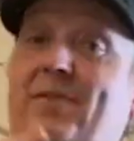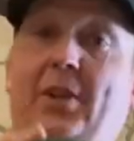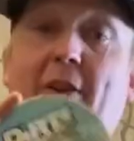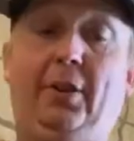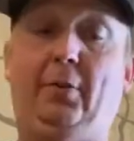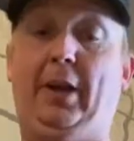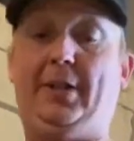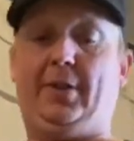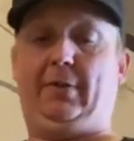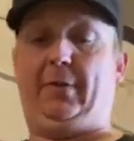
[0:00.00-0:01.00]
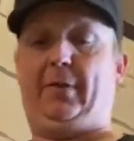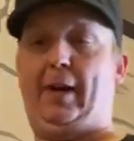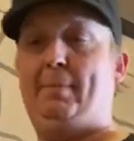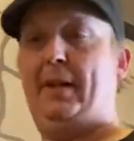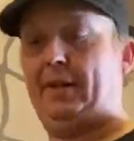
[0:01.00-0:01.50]
Good little racer for
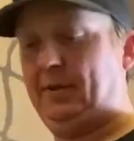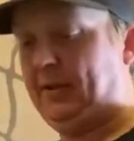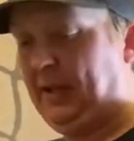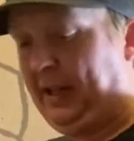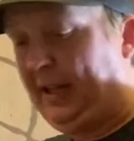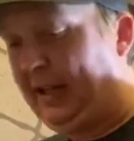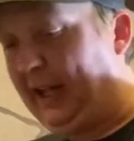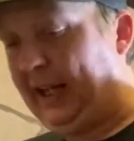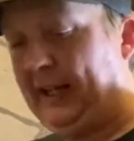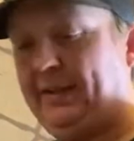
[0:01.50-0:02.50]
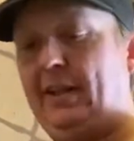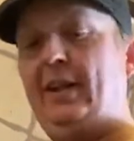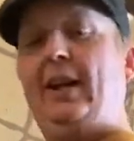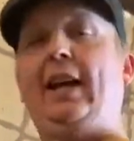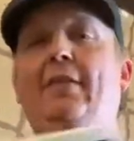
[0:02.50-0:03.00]
five bucks. And I did
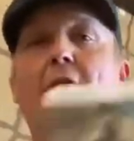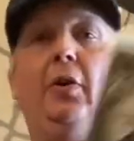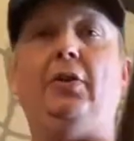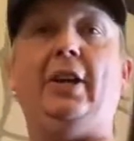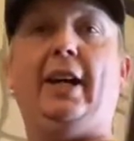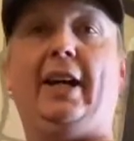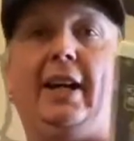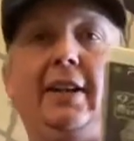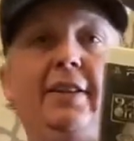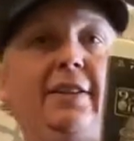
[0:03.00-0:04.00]
not have Goldeneye.